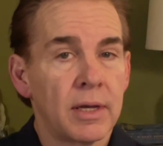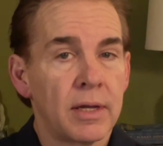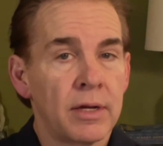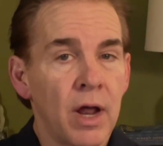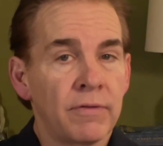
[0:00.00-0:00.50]

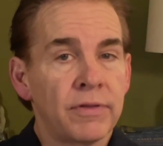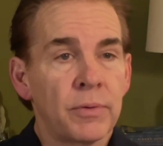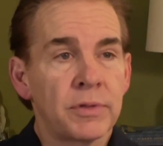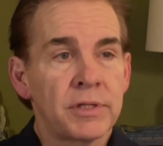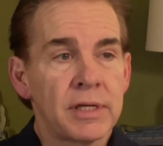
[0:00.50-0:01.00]

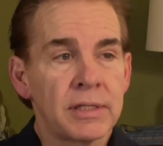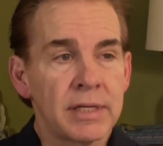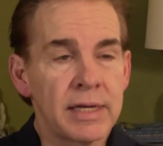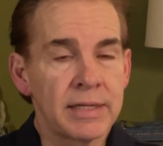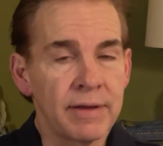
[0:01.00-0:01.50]
Non-fluencies
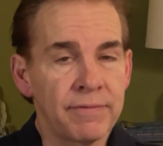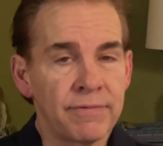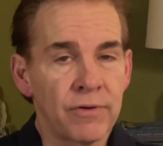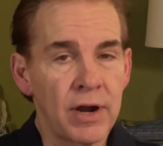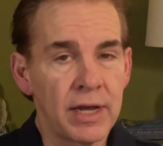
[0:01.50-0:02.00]
is a
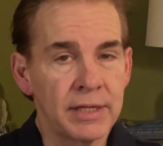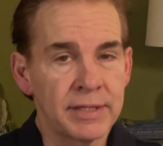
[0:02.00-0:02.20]
phrase